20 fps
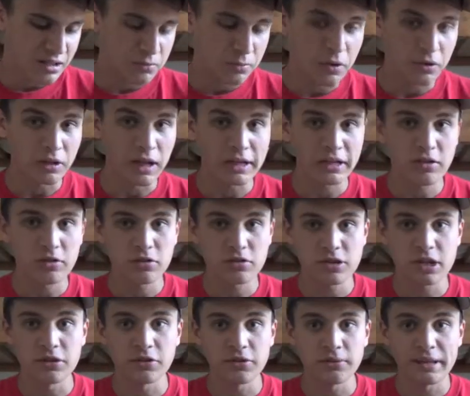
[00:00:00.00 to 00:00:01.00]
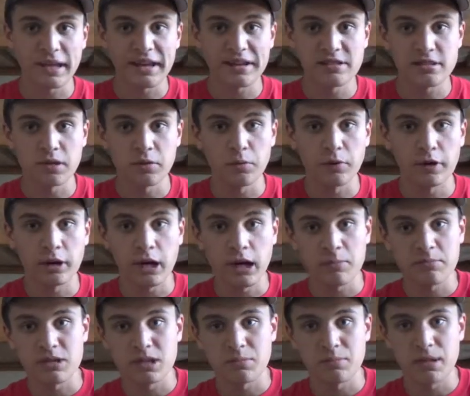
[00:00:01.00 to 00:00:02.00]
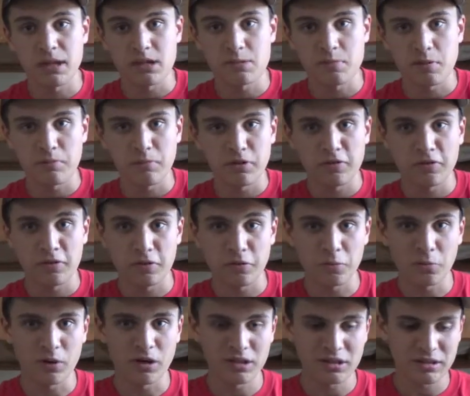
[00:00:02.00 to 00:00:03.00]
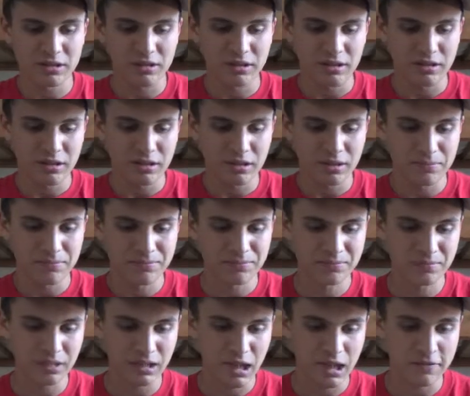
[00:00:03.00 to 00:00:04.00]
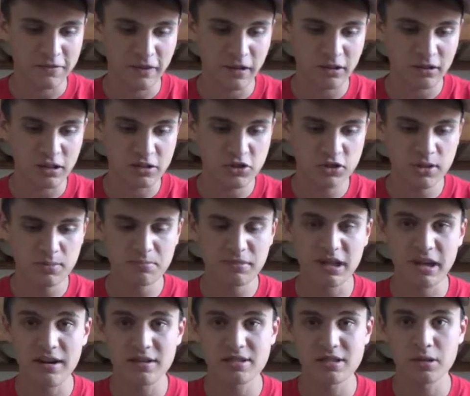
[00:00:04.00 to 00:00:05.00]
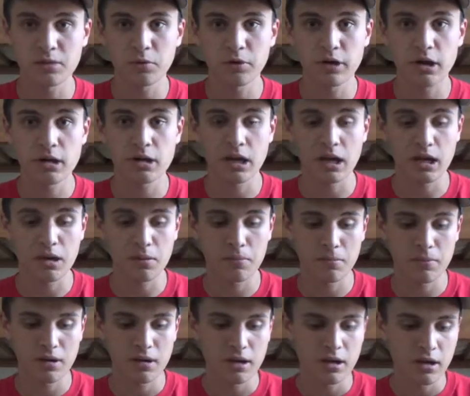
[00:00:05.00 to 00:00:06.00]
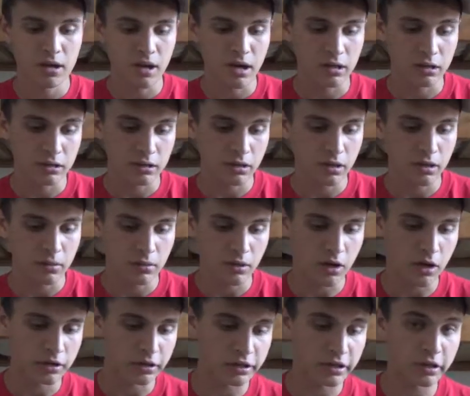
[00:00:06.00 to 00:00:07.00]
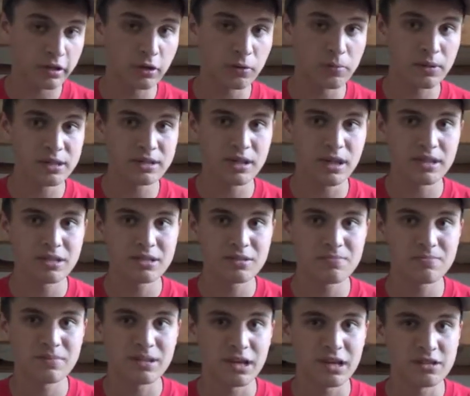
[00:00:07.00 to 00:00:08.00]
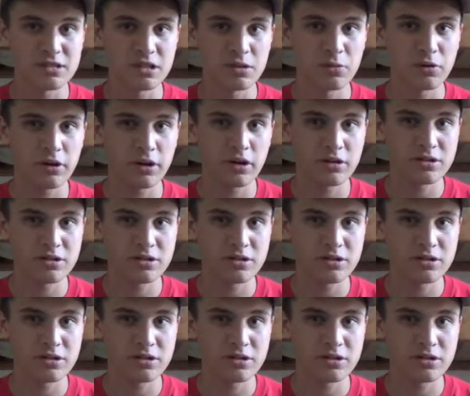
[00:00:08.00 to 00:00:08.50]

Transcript: I know there's other Dynasty Warrior games on the PSP, but if you want a fairly cheap Dynasty Warrior game on the go besides Dynasty Warriors